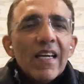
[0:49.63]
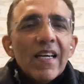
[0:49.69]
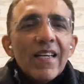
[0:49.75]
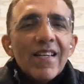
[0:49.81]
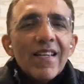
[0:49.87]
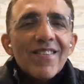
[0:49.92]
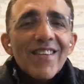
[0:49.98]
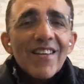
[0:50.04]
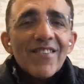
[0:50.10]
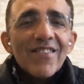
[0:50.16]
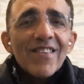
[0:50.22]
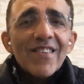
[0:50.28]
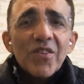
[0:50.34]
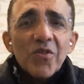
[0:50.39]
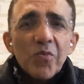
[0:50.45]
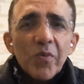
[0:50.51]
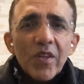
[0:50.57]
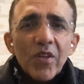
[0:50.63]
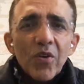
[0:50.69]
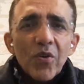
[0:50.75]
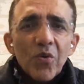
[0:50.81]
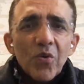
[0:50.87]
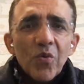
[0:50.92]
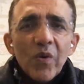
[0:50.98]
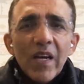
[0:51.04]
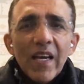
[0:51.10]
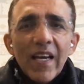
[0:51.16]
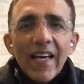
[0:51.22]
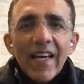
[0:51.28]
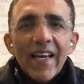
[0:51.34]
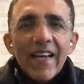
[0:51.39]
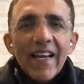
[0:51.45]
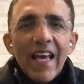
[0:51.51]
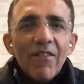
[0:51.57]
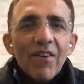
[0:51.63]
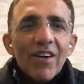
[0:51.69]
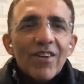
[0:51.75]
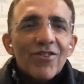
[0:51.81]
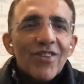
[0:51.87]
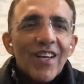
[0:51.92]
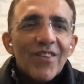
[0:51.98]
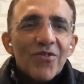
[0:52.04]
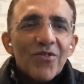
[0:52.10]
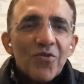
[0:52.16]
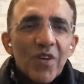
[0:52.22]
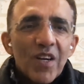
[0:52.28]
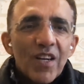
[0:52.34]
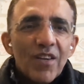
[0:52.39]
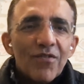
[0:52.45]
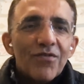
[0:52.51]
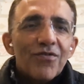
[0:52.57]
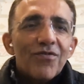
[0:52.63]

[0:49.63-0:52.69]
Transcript: discussing this with you and having a chance to kind of